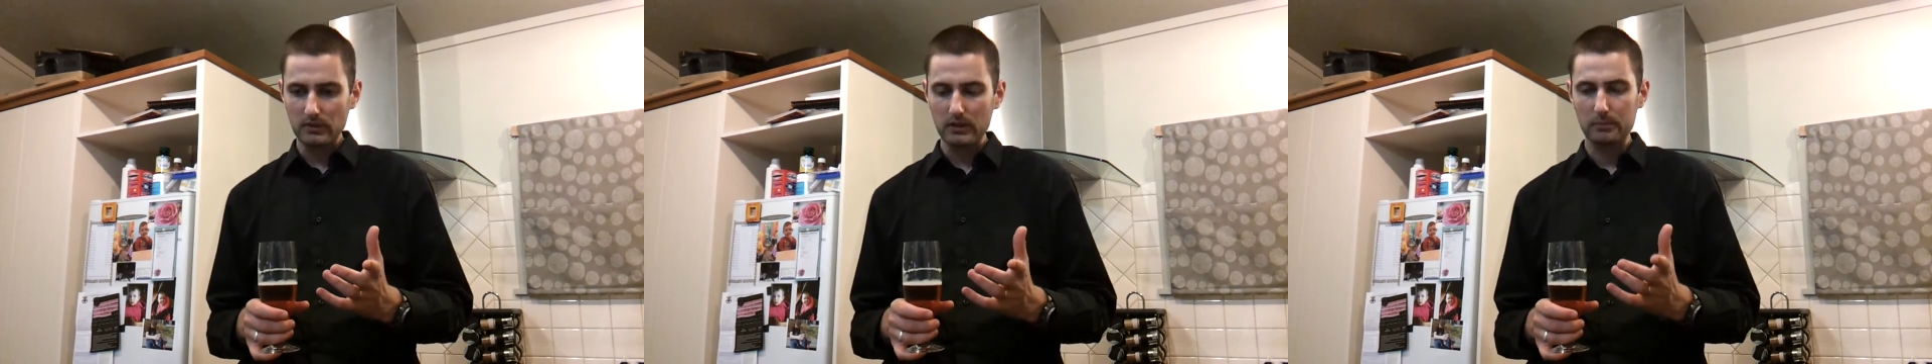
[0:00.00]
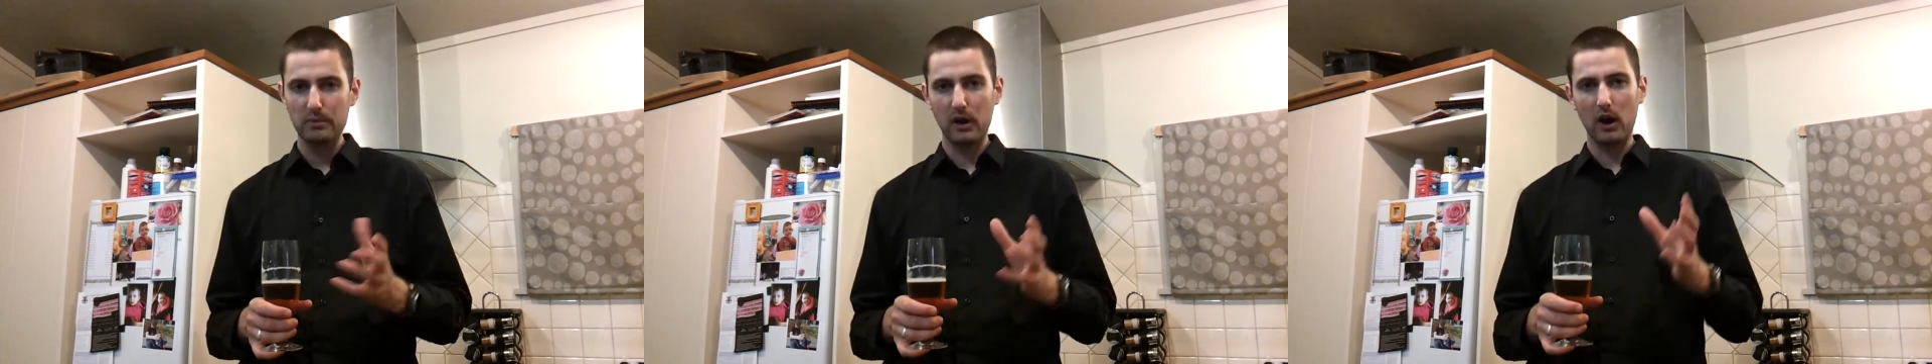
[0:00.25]

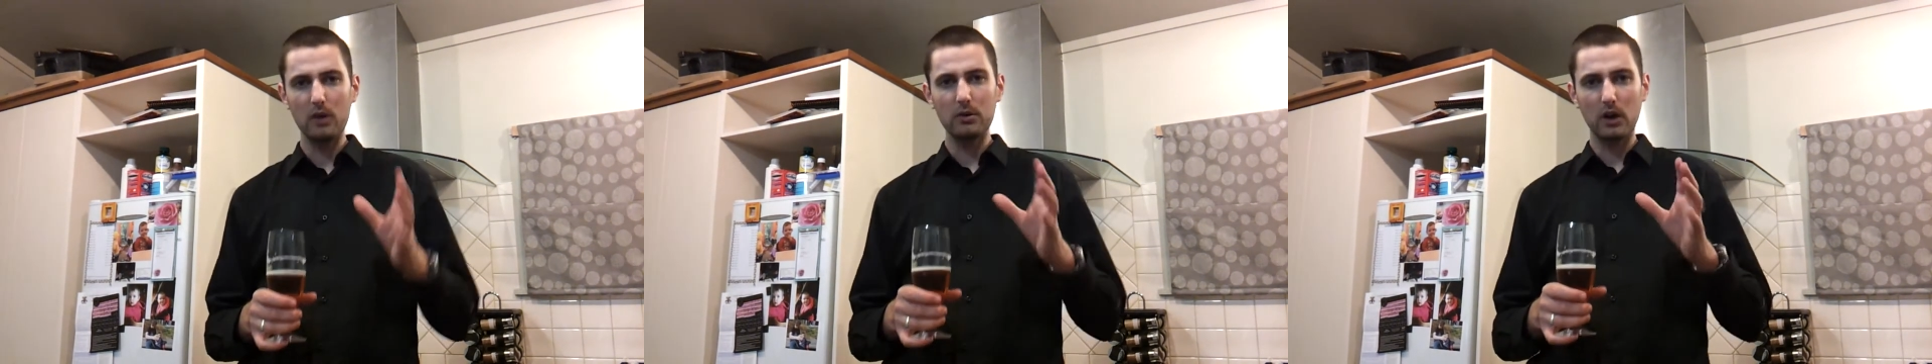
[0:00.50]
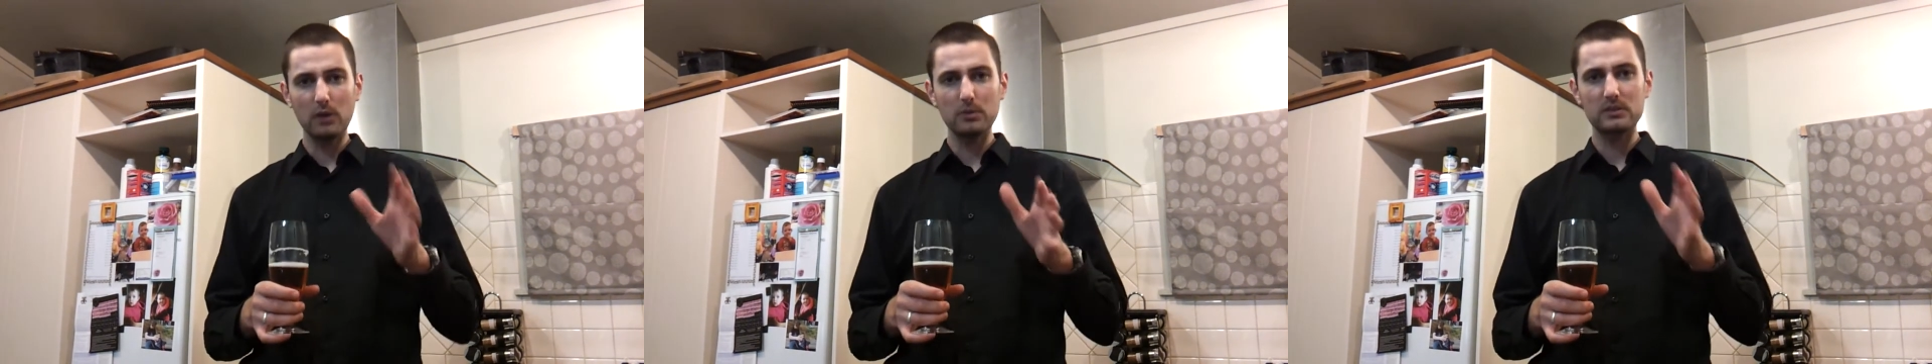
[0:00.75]
But I
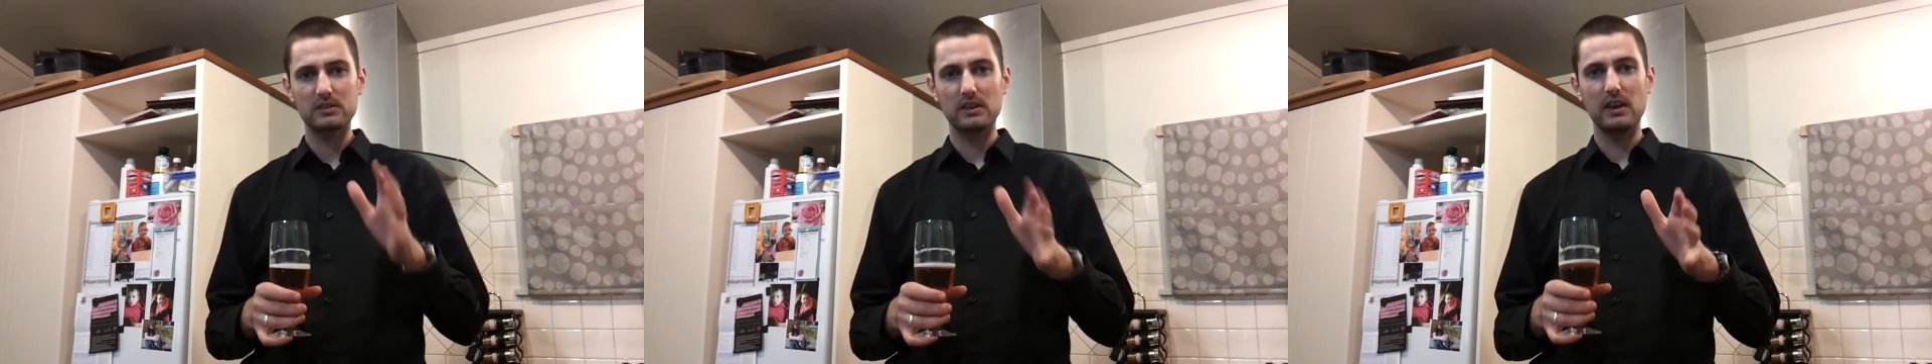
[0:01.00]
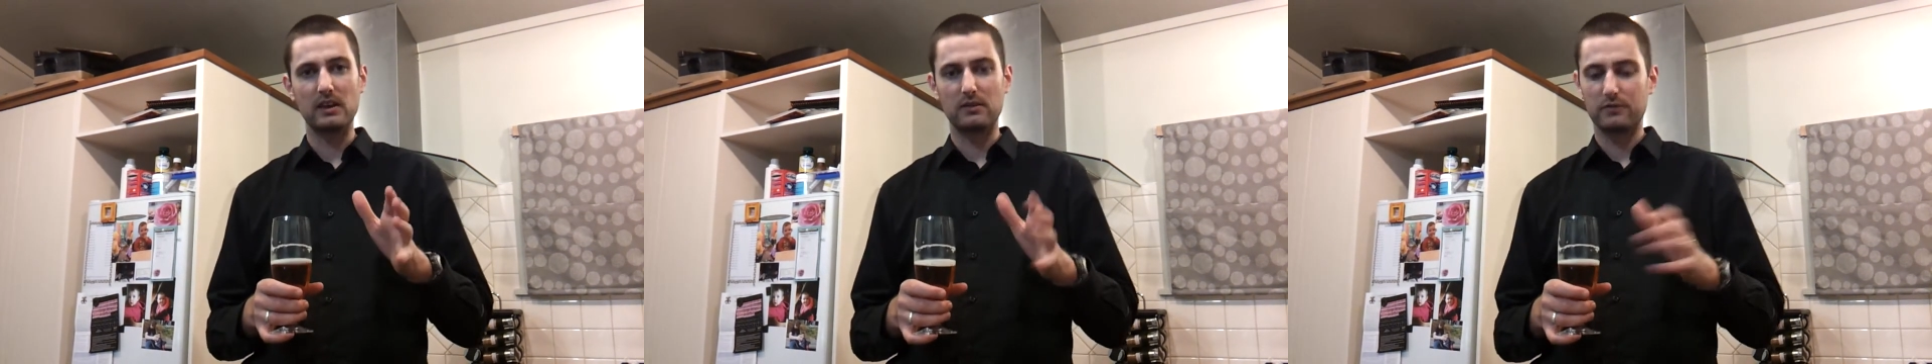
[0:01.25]
would
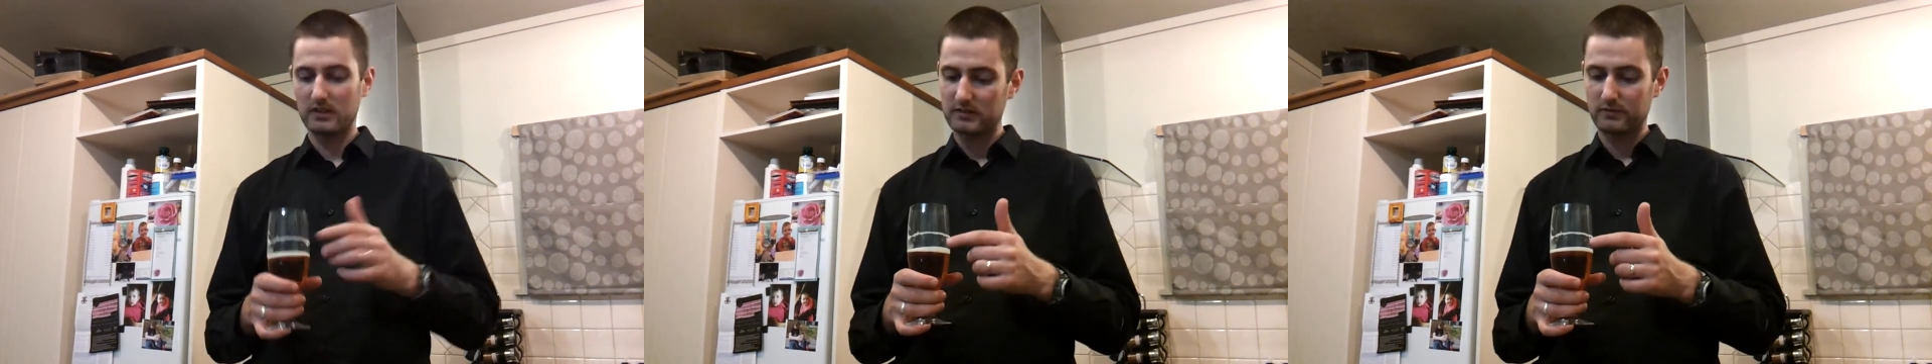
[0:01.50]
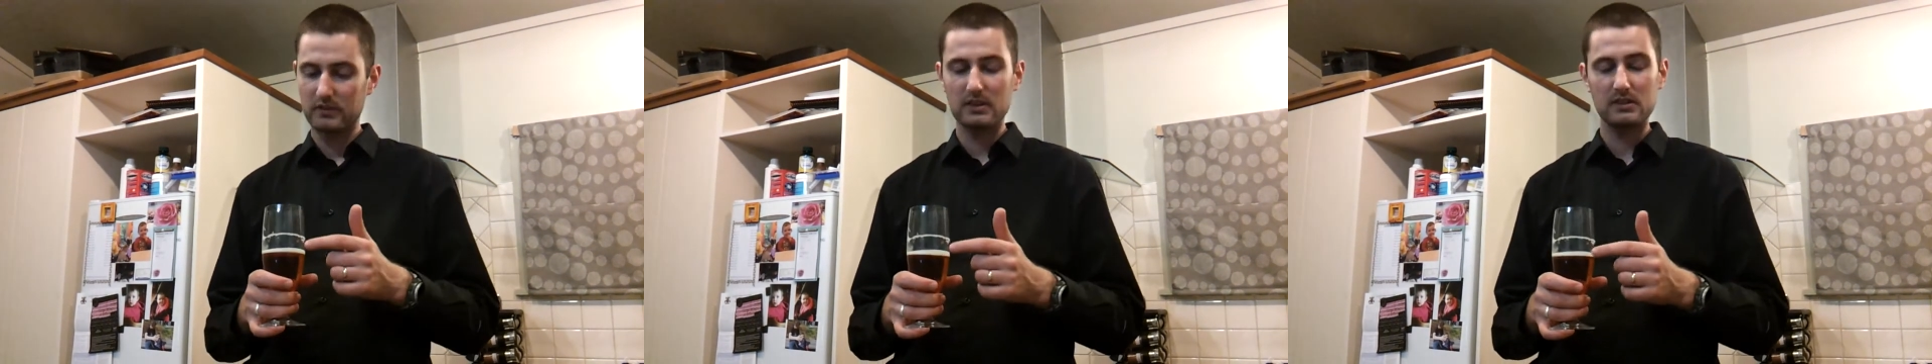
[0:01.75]
say for
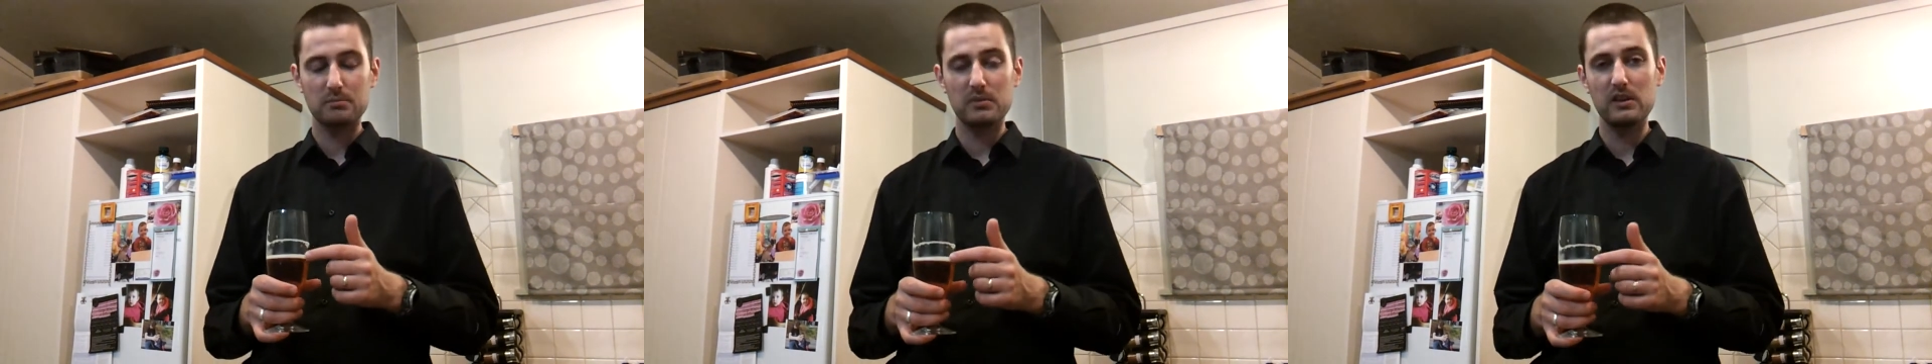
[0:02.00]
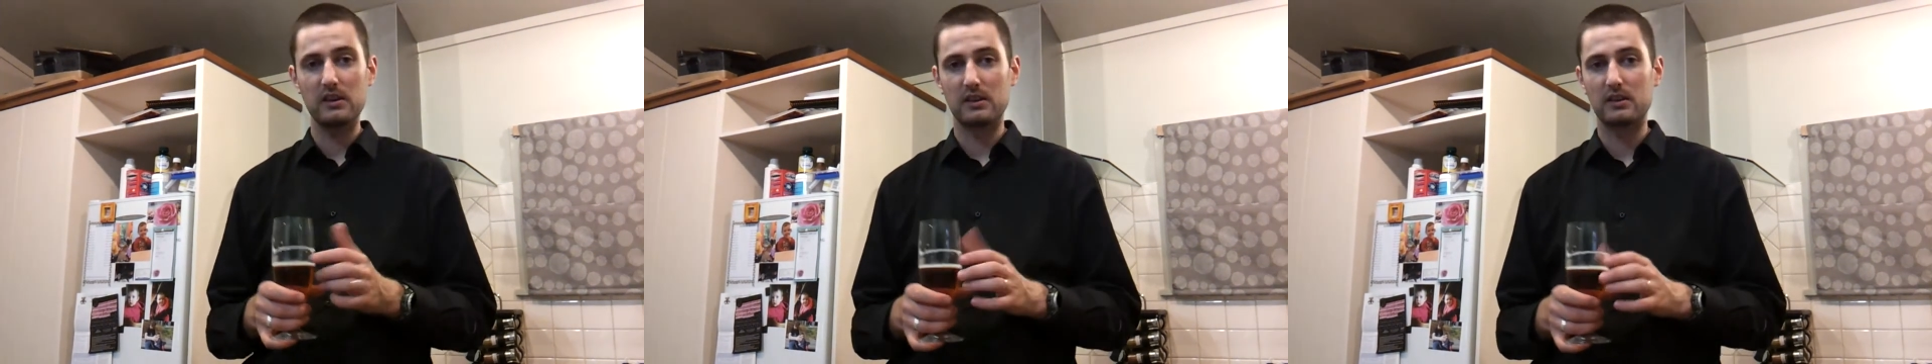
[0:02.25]
this
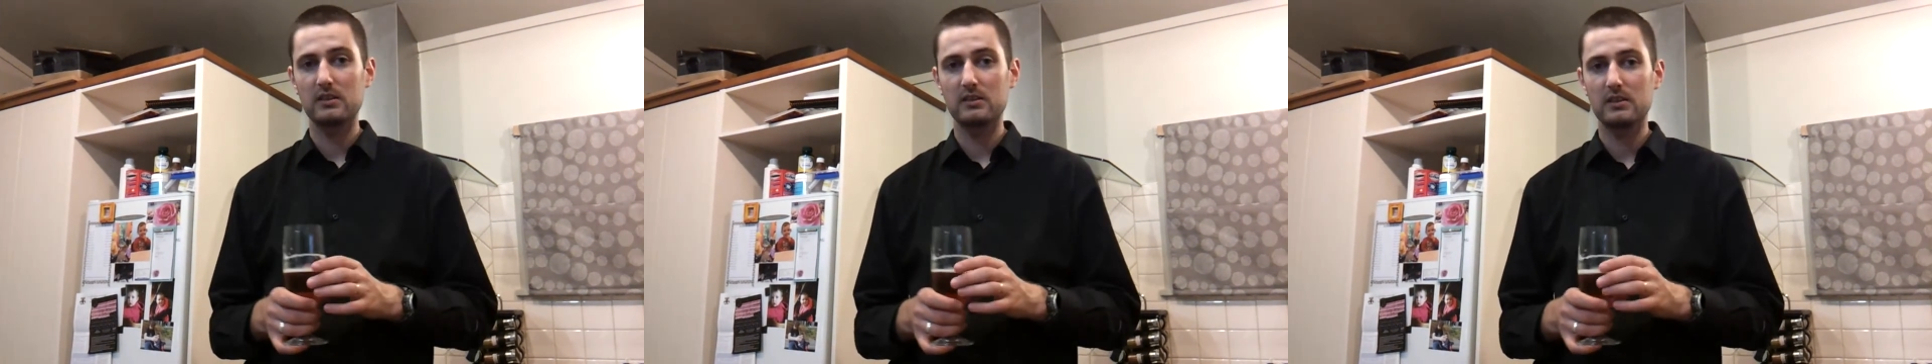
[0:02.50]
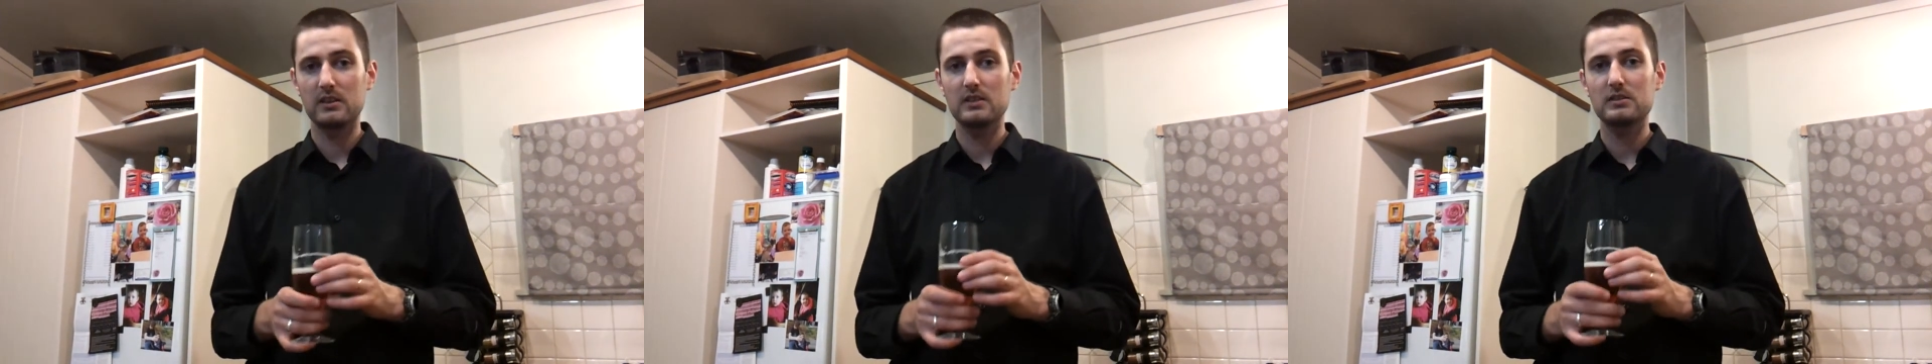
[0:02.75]
beer,
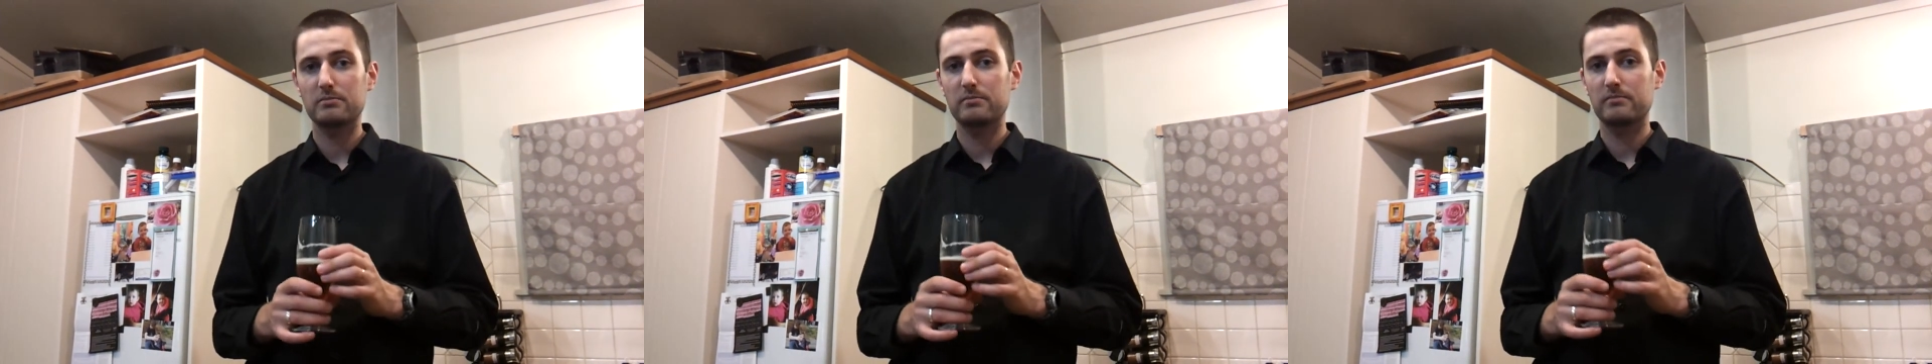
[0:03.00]
it's